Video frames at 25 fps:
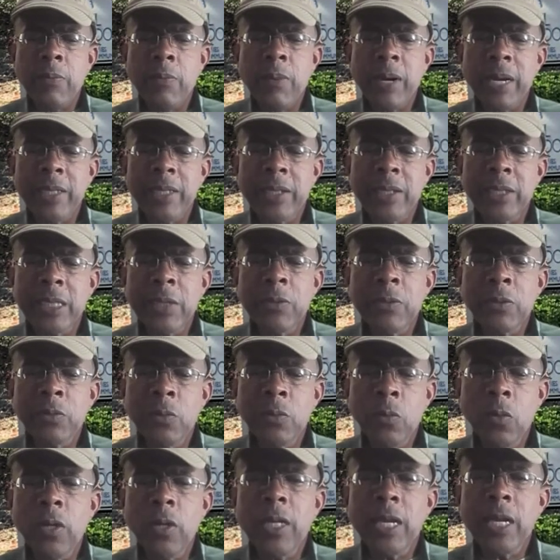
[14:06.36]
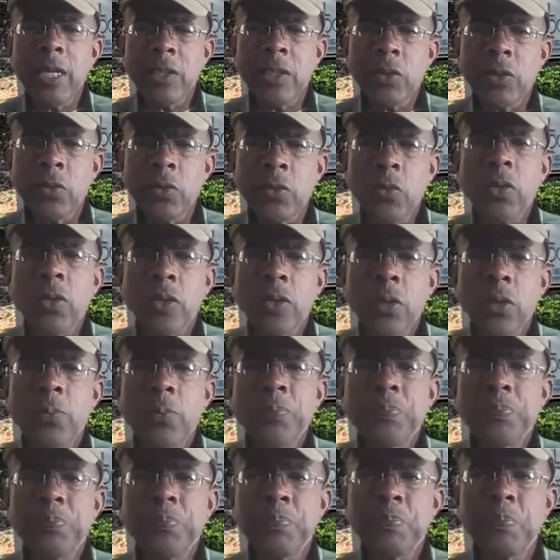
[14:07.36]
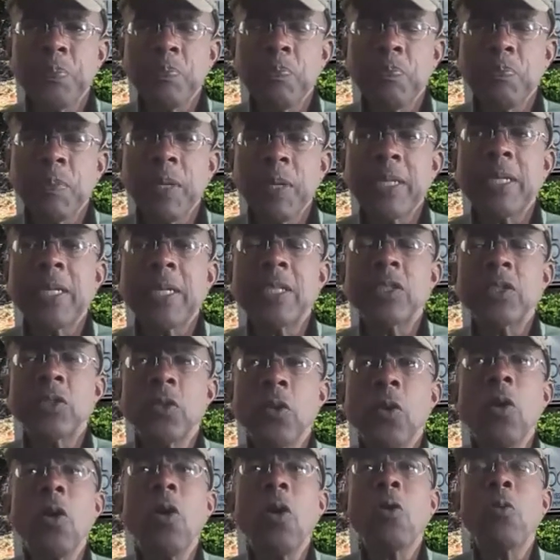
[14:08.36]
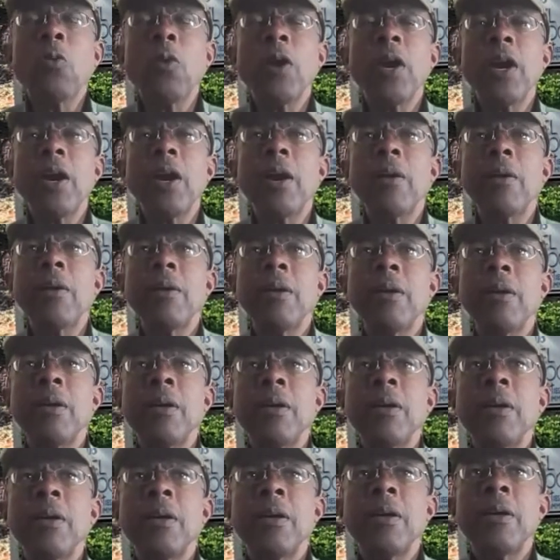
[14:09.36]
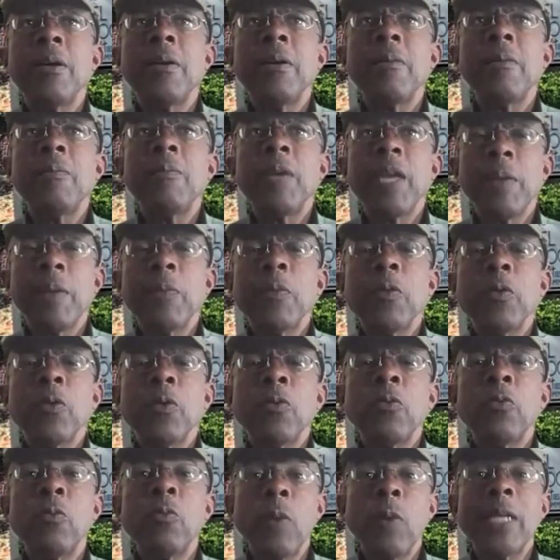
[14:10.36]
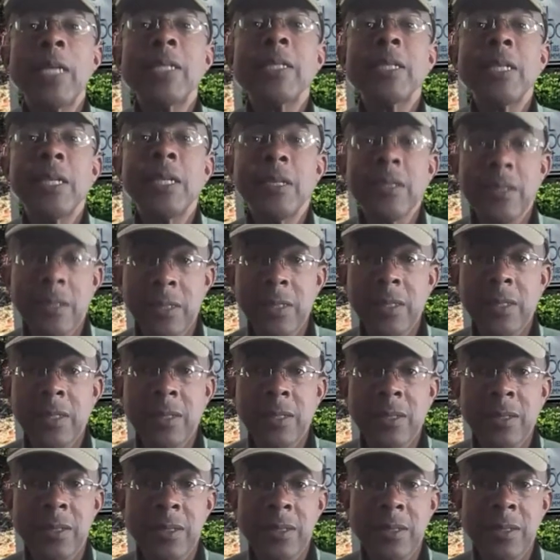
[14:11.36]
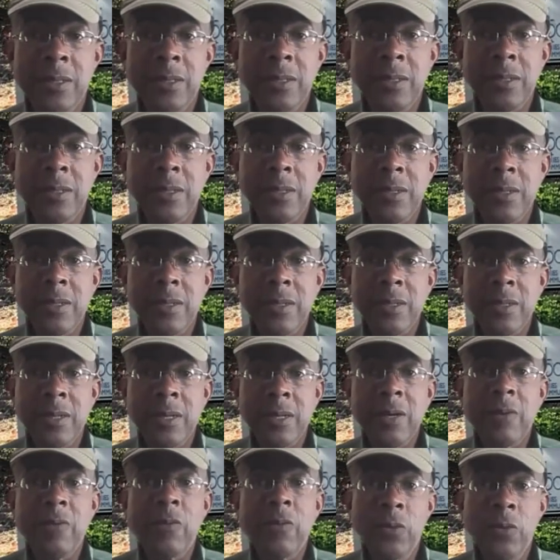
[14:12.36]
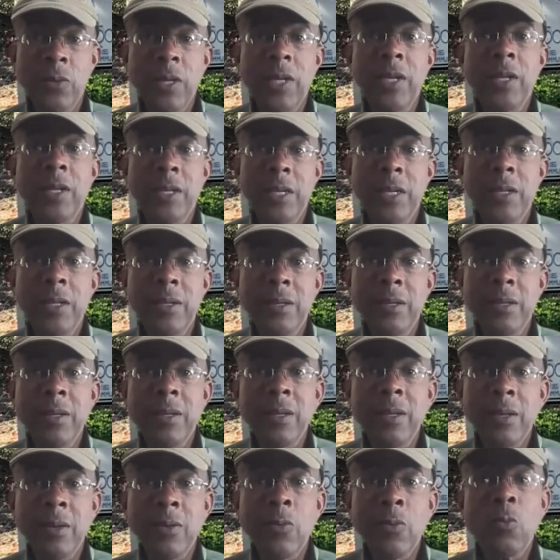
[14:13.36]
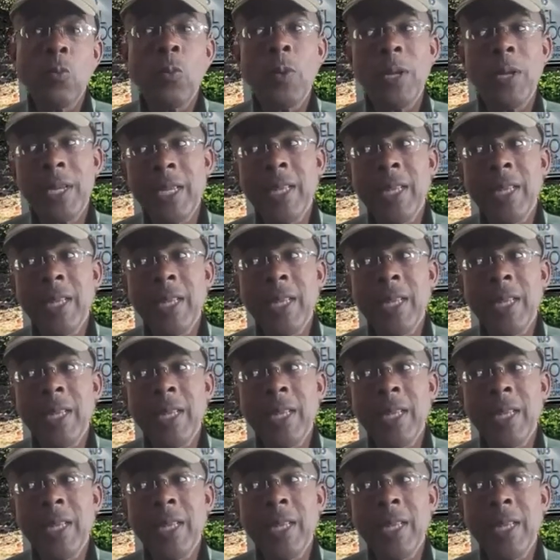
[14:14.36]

But there was more to that story, though, because I saw where people, residents of Little Italy, went